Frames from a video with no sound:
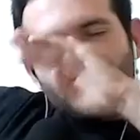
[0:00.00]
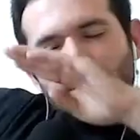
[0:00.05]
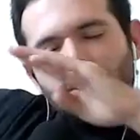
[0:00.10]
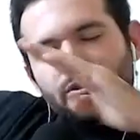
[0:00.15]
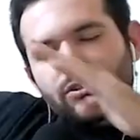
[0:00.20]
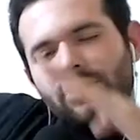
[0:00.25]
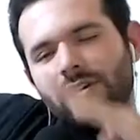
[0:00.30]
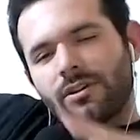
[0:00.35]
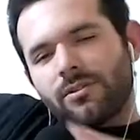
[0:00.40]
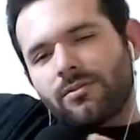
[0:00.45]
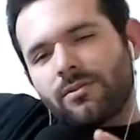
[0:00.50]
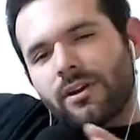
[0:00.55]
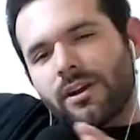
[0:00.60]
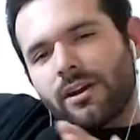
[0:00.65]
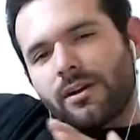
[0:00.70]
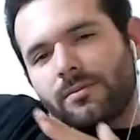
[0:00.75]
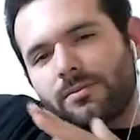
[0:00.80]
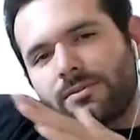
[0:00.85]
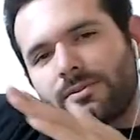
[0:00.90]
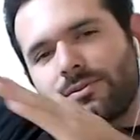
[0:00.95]
Those
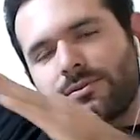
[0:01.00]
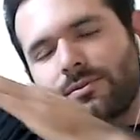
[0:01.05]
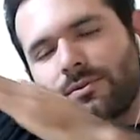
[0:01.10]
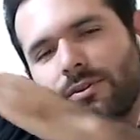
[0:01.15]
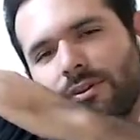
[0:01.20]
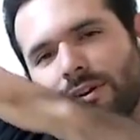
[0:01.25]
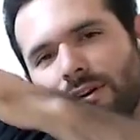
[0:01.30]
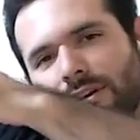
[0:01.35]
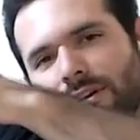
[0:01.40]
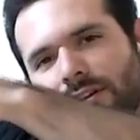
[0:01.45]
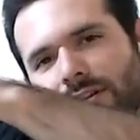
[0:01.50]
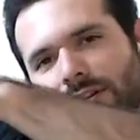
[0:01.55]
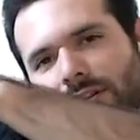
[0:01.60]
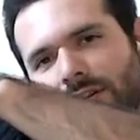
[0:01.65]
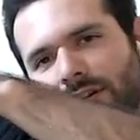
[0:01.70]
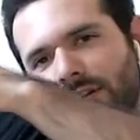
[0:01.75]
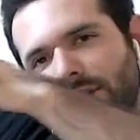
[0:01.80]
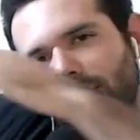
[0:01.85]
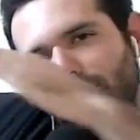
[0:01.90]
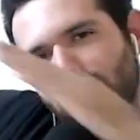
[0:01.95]
wheelchair ramps
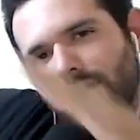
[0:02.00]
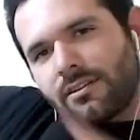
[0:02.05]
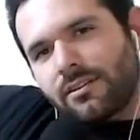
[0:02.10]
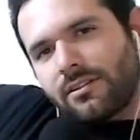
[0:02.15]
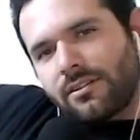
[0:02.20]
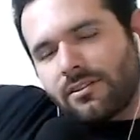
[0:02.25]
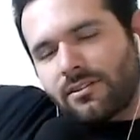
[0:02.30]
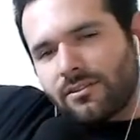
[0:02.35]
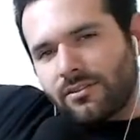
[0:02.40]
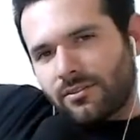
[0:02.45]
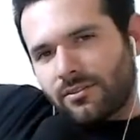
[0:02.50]
where the